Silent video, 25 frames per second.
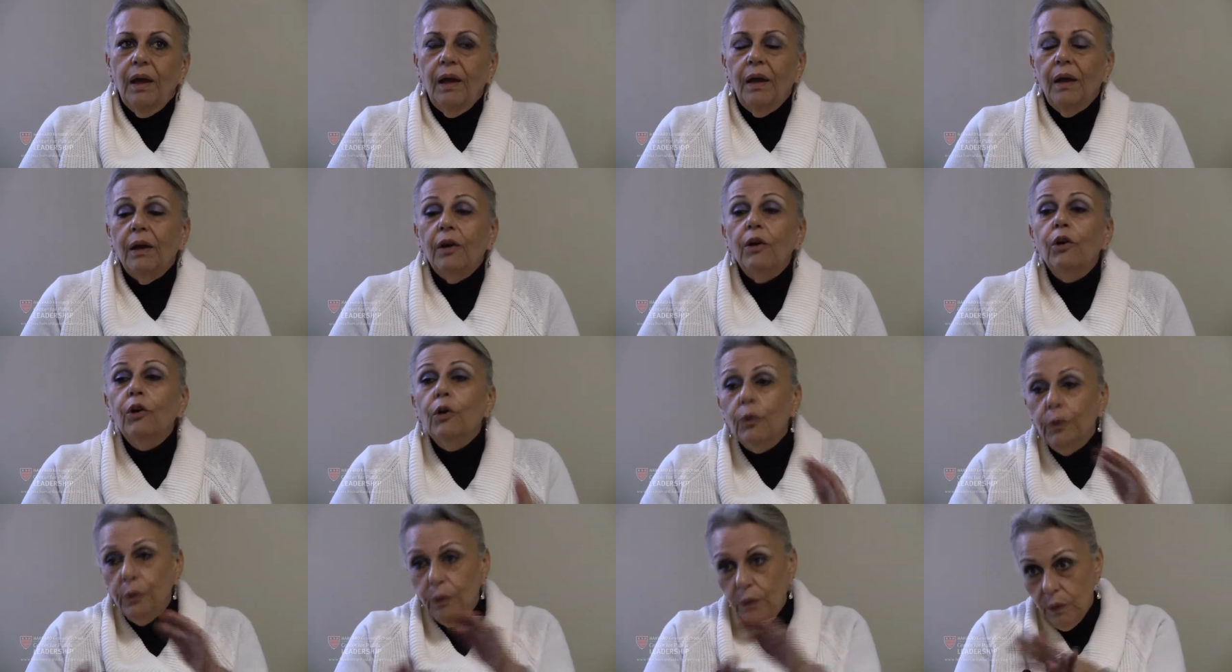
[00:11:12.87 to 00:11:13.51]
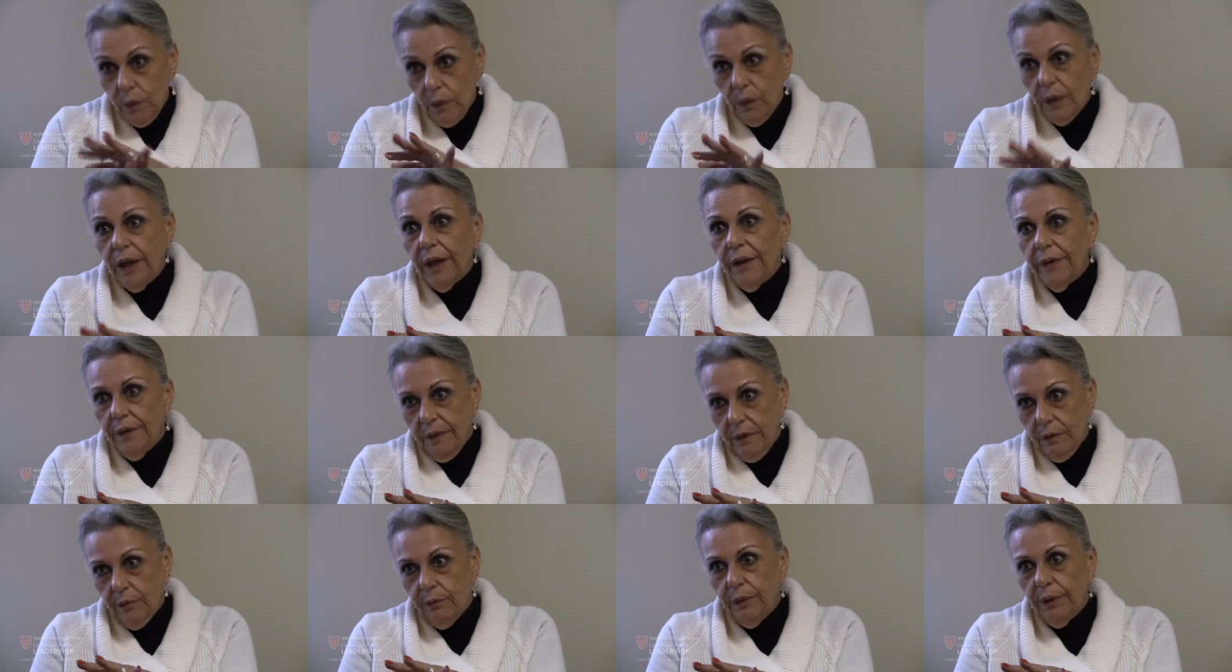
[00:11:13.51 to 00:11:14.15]
uh, go
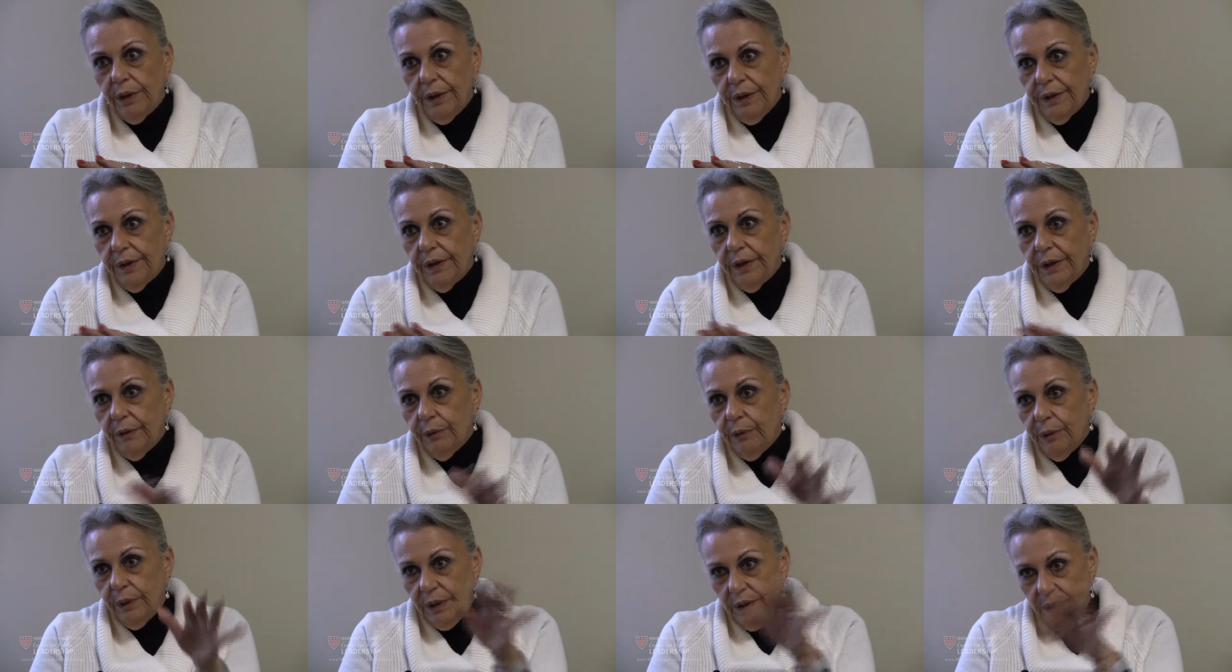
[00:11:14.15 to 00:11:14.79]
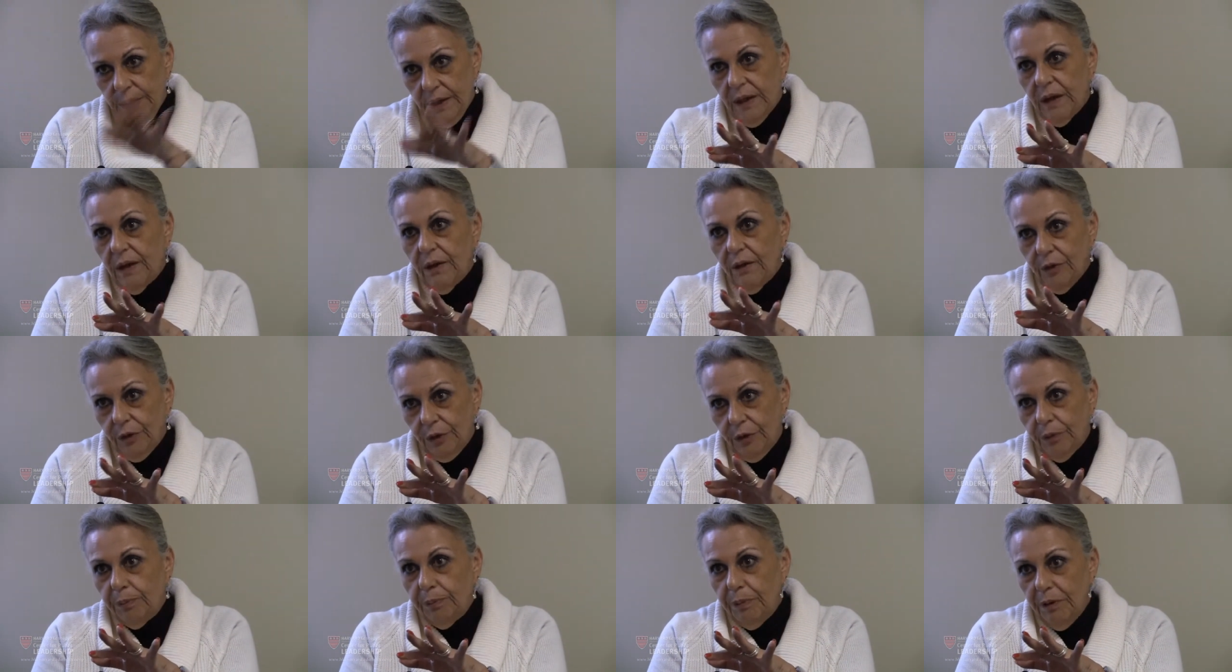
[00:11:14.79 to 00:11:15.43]
together with with a
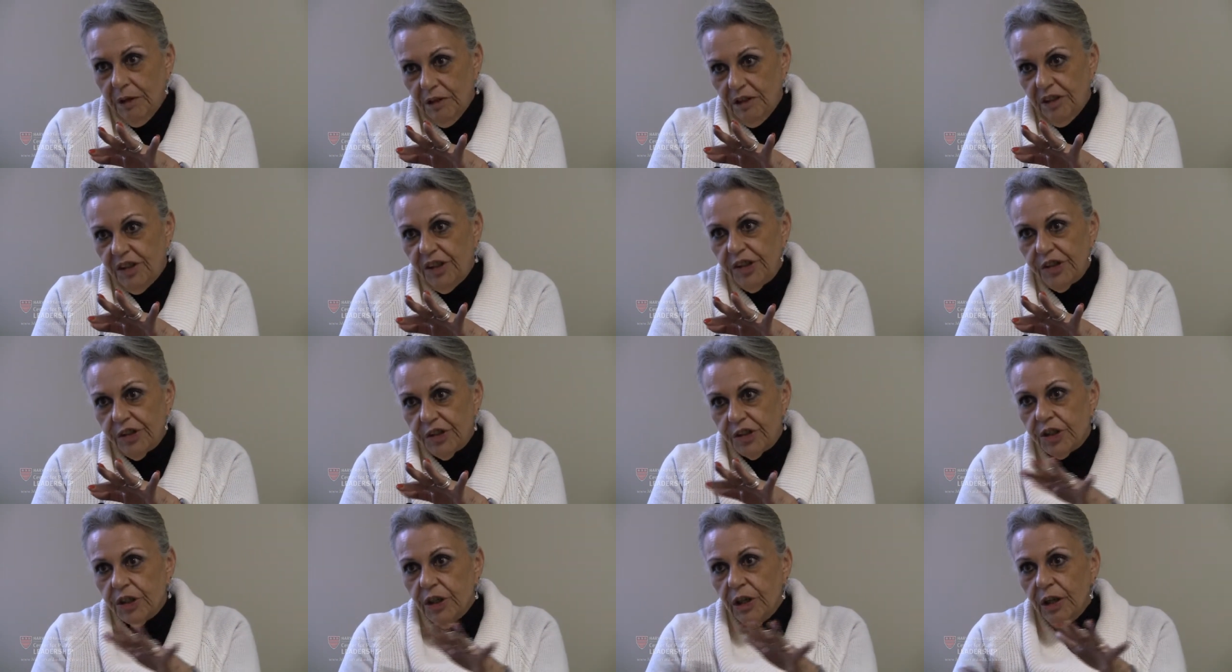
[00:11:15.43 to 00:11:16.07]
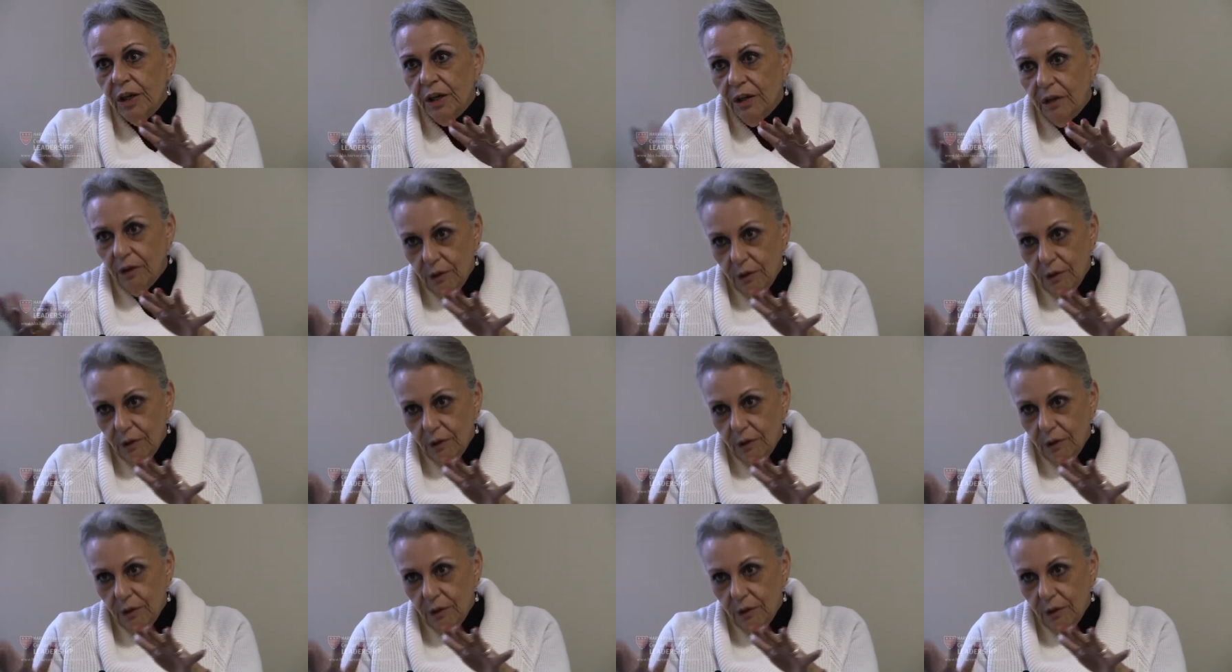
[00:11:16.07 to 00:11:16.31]
law to punish,